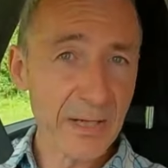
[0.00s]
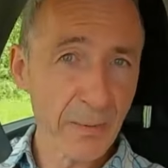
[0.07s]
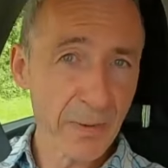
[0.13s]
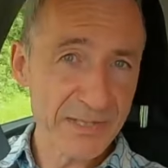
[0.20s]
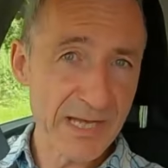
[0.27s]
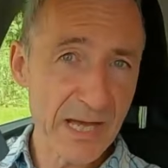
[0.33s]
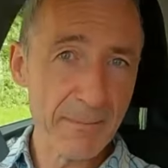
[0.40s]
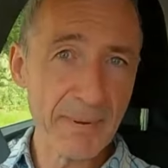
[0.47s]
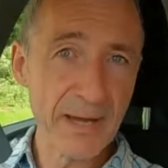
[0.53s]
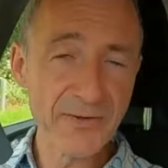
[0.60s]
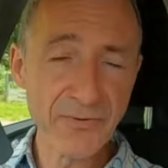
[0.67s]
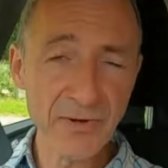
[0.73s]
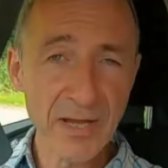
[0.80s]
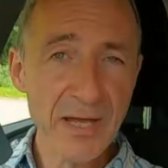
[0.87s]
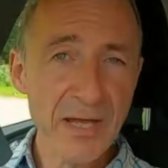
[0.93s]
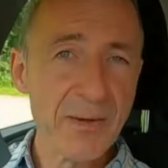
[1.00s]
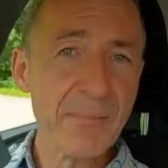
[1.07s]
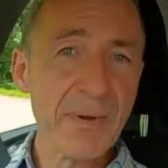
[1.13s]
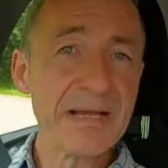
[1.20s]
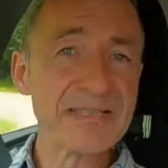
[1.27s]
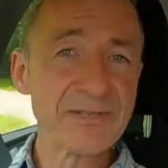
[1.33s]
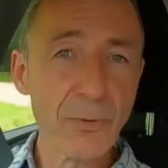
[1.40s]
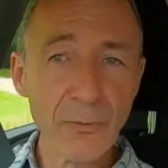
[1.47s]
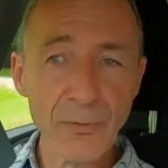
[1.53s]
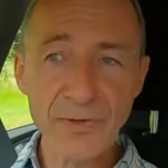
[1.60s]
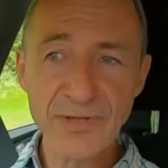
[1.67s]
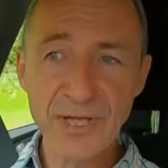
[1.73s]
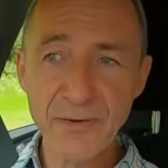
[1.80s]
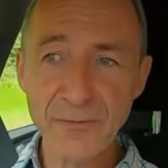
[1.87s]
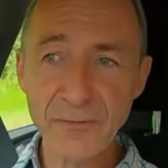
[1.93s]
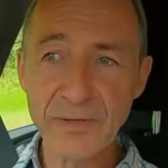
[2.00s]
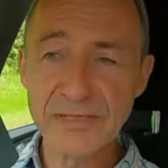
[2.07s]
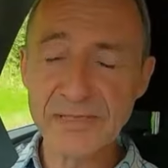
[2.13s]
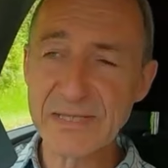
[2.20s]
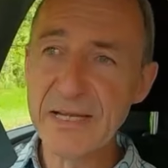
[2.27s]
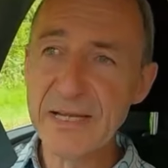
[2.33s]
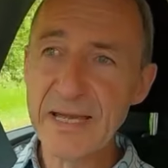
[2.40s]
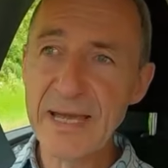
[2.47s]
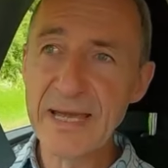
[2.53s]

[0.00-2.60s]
kilowatt hour battery makes all the difference.